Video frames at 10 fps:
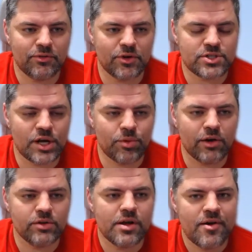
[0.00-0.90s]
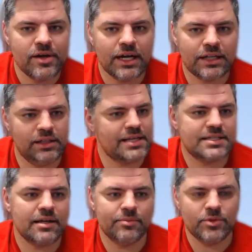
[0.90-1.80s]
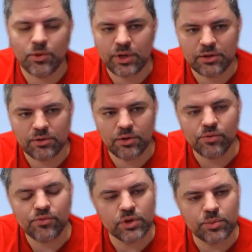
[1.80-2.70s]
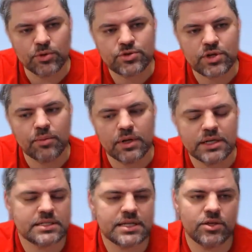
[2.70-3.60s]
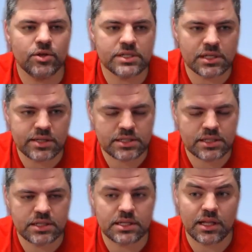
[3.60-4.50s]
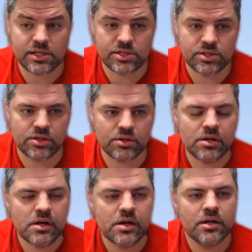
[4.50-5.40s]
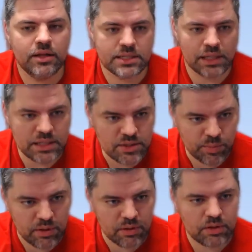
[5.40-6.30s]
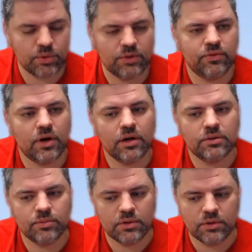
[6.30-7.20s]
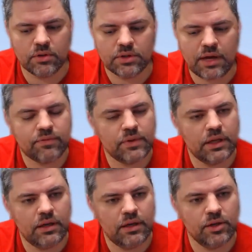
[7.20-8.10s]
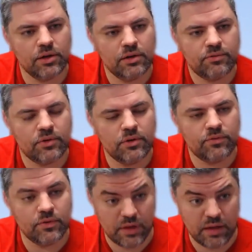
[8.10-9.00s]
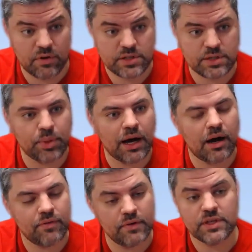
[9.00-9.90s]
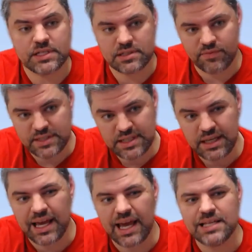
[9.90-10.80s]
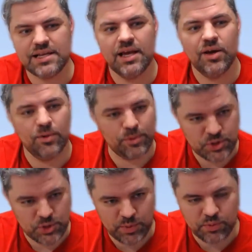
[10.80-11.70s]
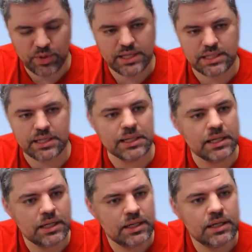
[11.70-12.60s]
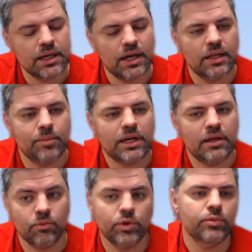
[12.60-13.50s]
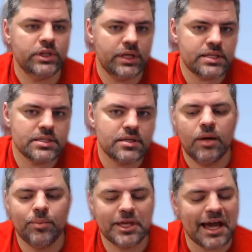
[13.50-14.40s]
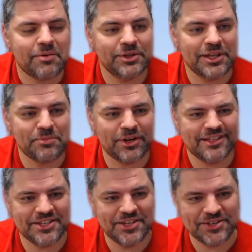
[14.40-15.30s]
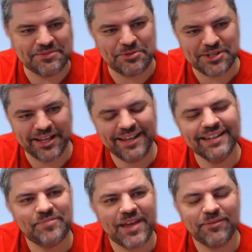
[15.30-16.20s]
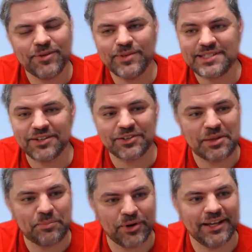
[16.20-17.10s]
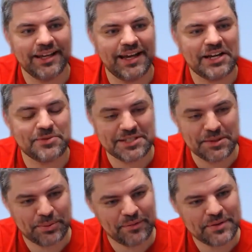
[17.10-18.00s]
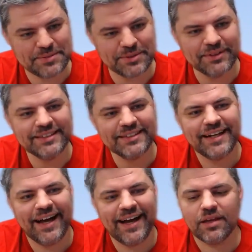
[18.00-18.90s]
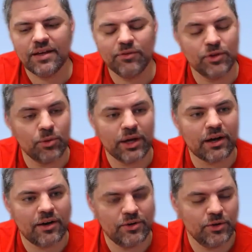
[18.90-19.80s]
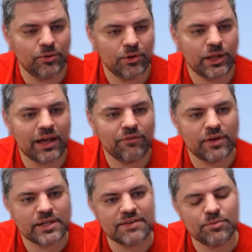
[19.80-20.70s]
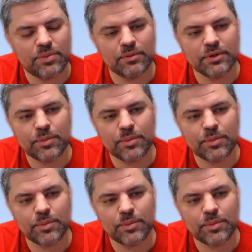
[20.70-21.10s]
first time round, and next time, we can go fully bootstrap. But as I said, there's a lot to do. There's a lot to build, and we thought, definitely, if there is a path, if this is a VC case, we should be raising the money, and we did. But yeah, we didn't put it to use, unfortunately, and we're still not burning cash. We're still profitable, even though we already have 37 people in the